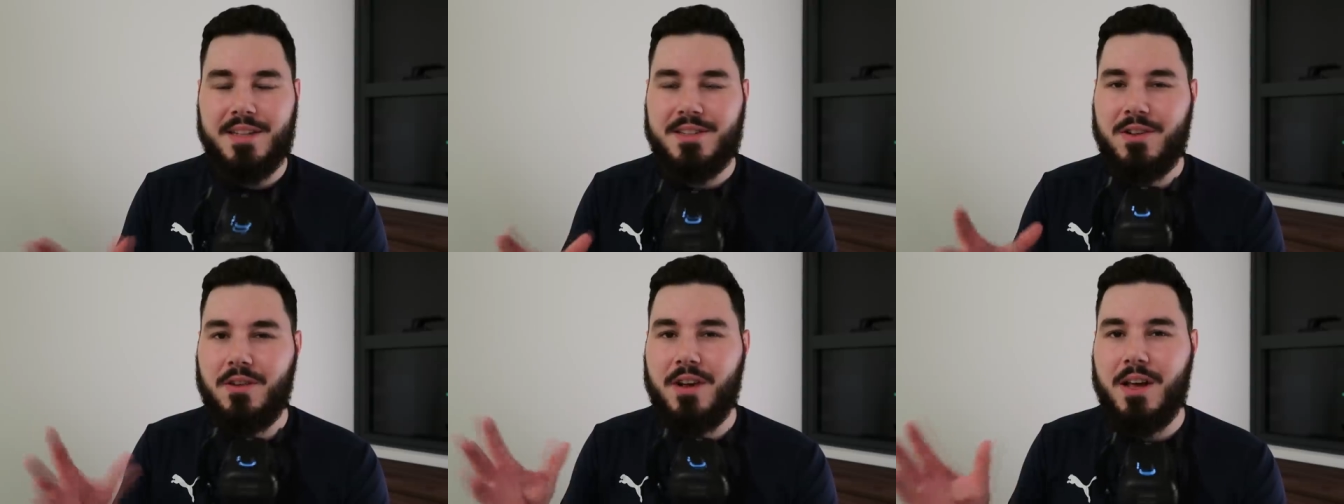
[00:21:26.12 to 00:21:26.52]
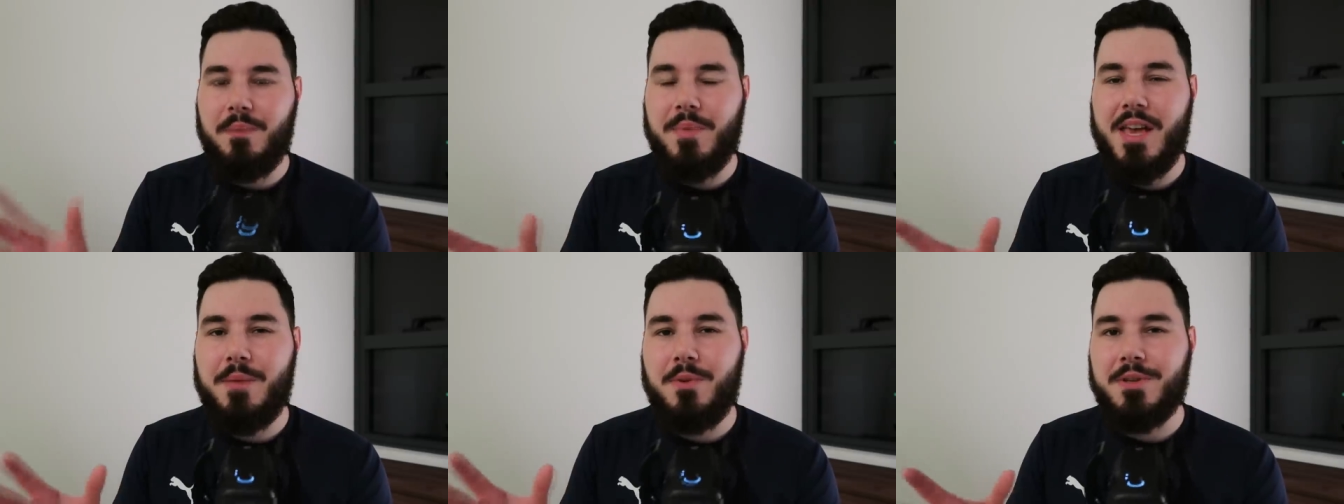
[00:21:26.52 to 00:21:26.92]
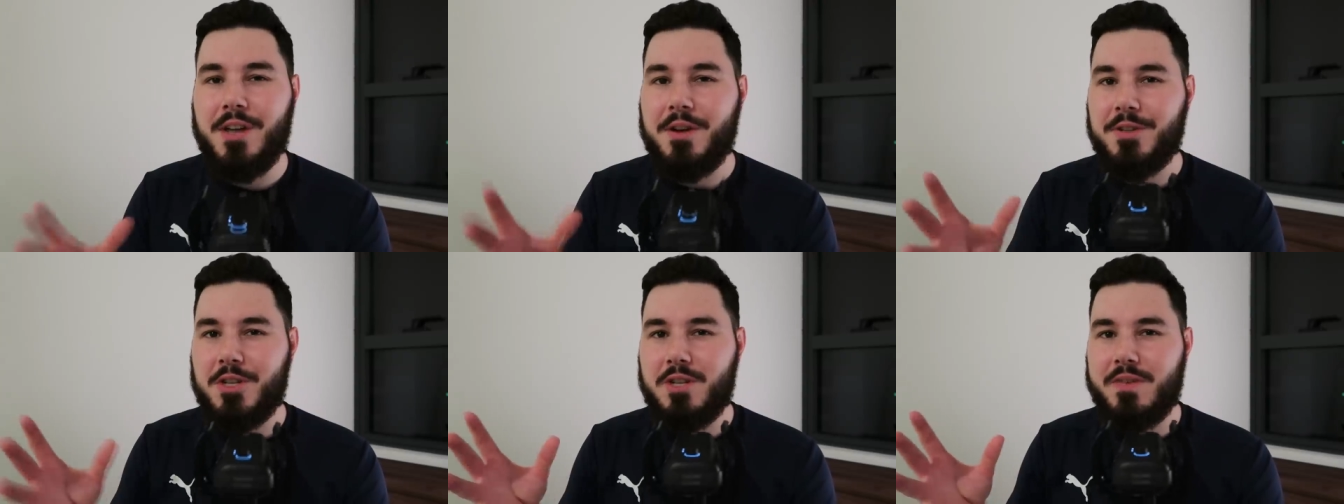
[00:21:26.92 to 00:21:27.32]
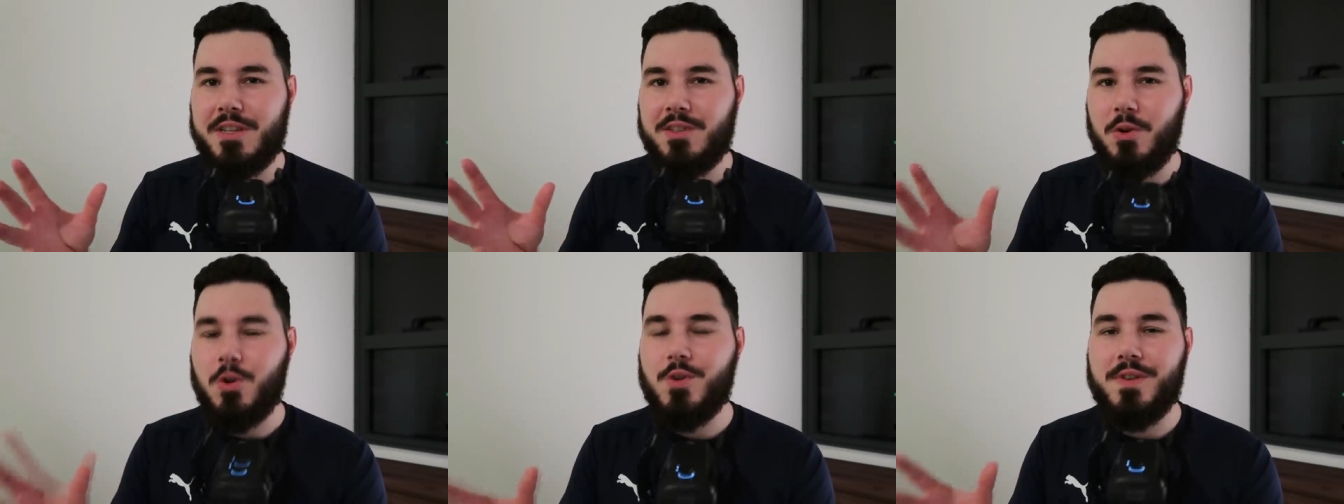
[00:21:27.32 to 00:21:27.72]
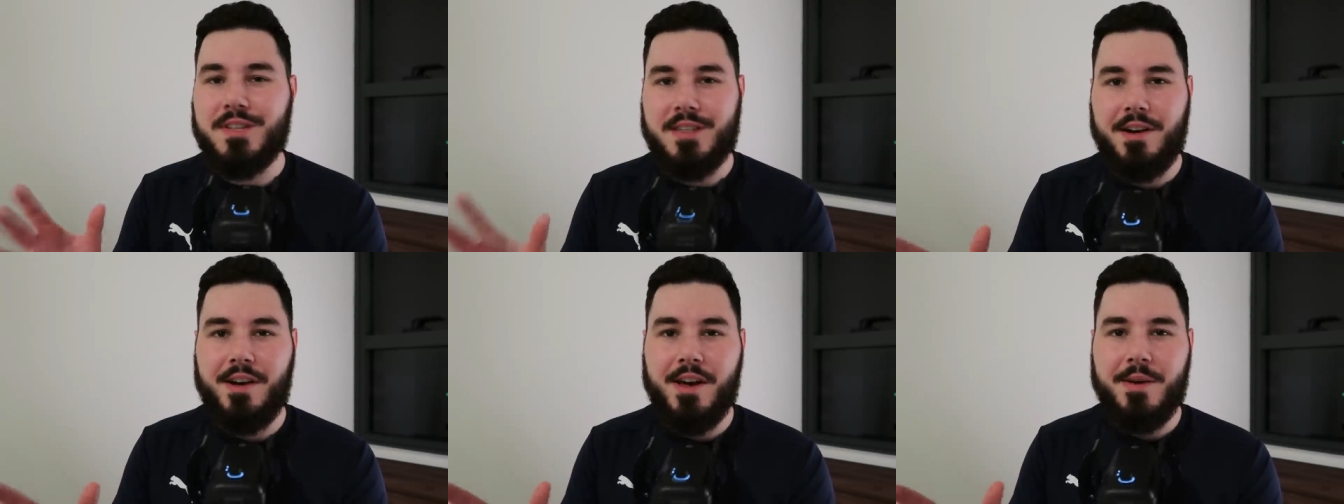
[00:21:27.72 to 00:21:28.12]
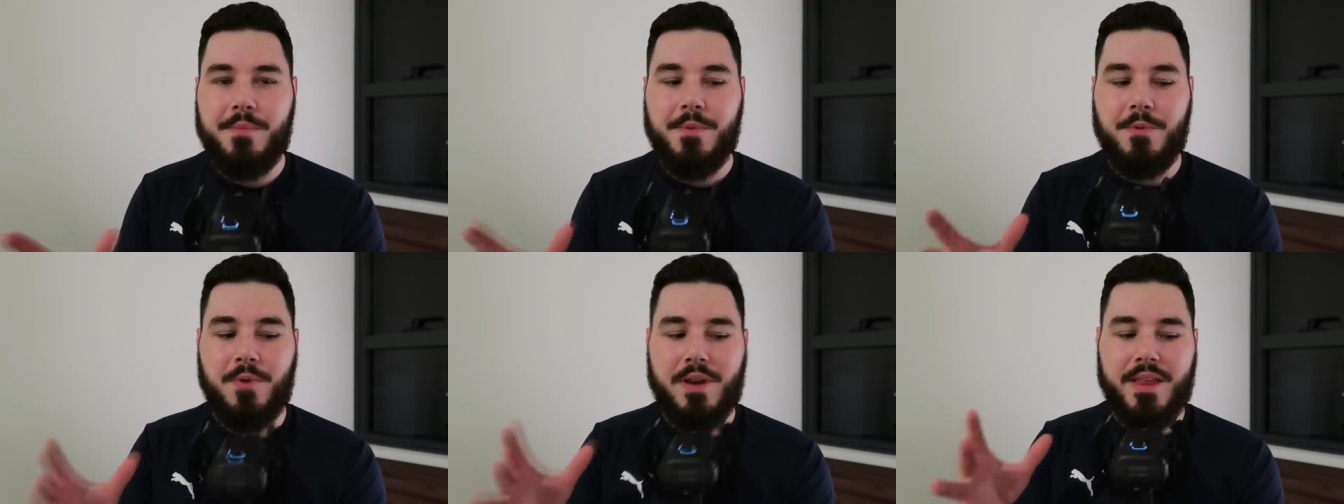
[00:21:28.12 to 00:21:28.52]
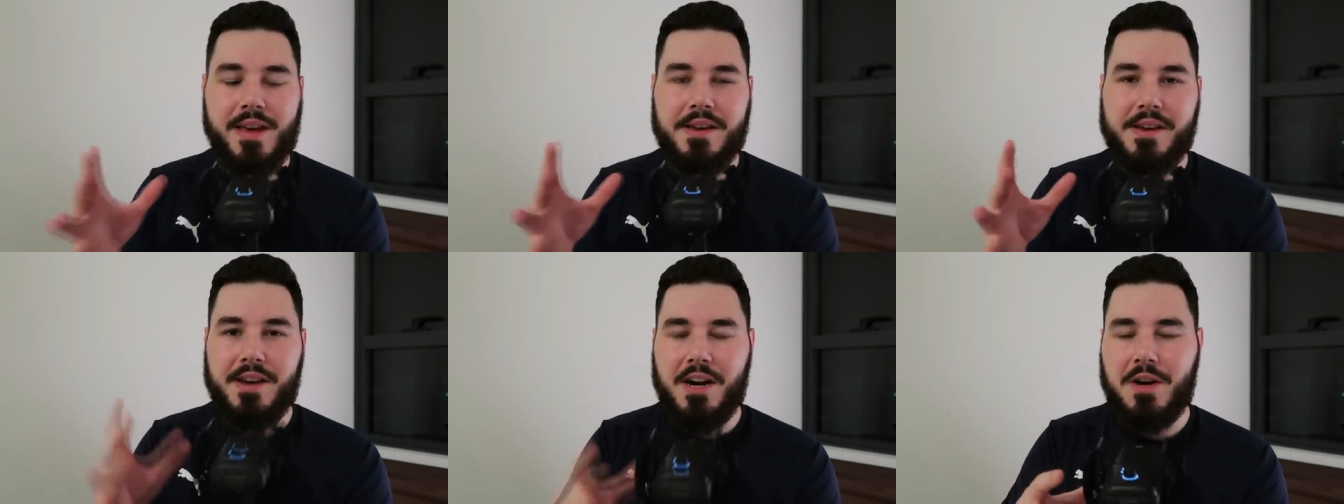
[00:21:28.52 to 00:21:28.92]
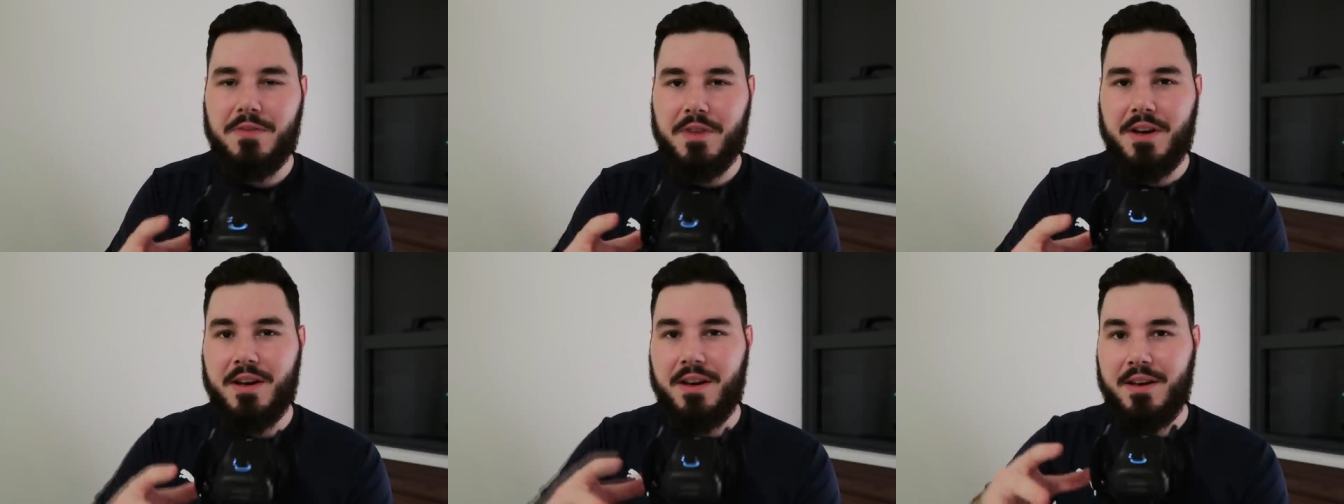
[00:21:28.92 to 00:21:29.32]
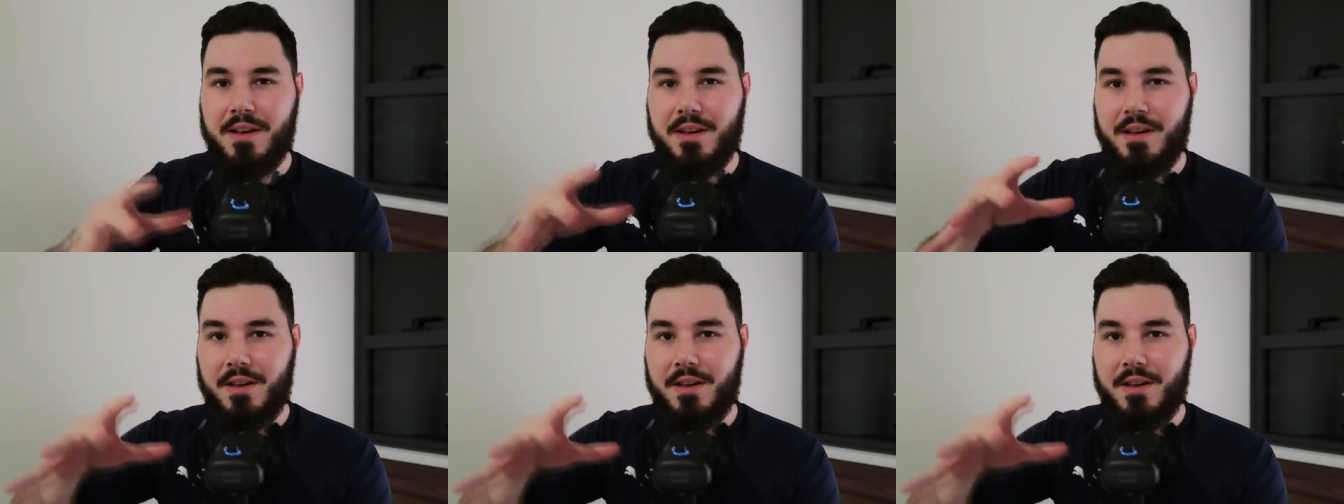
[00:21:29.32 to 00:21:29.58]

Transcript: It's not like people don't do this all the time where they cover